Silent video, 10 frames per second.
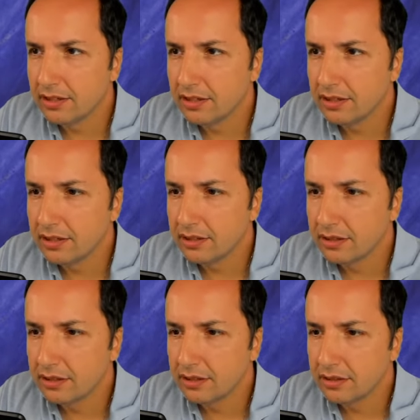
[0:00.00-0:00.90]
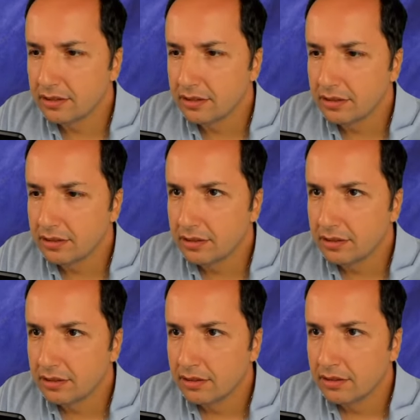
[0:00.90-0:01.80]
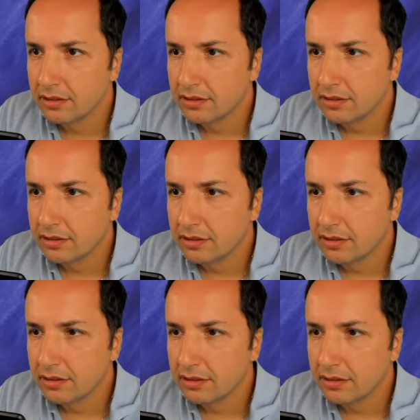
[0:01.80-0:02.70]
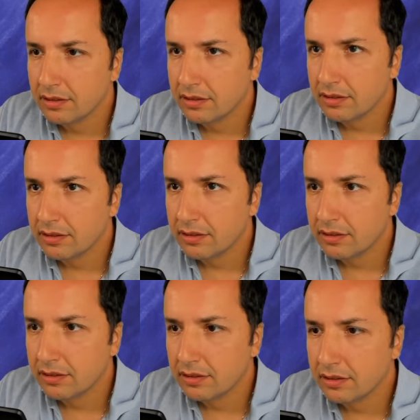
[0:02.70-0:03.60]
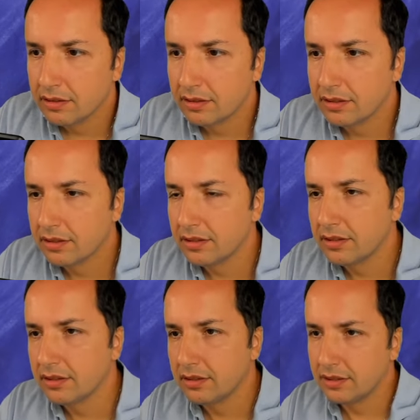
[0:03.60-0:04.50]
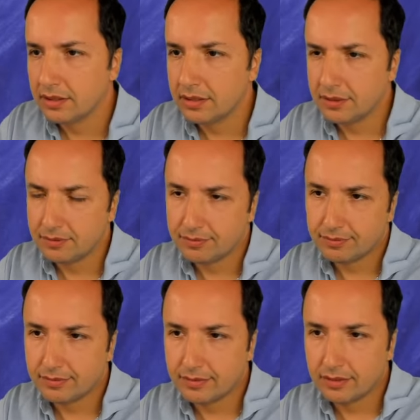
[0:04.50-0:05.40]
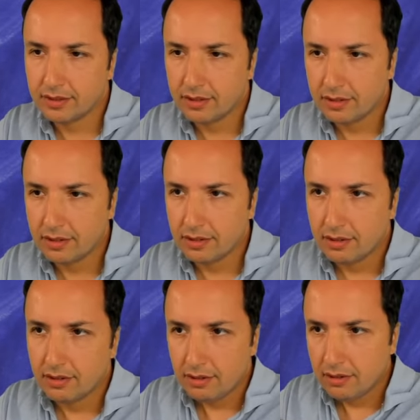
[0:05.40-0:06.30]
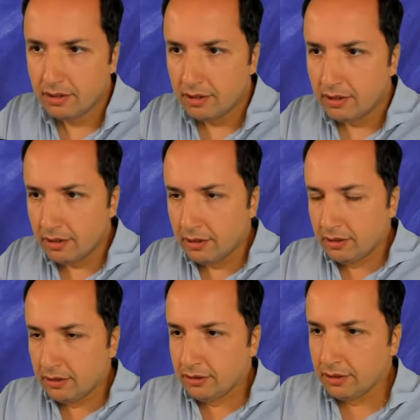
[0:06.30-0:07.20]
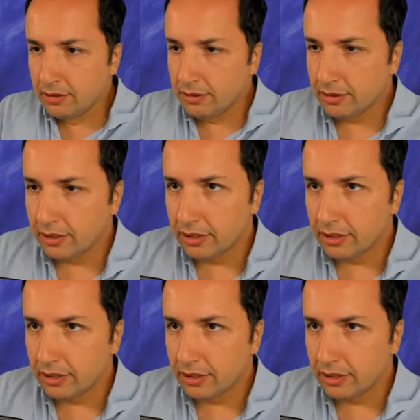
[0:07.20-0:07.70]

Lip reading: (no one is talking)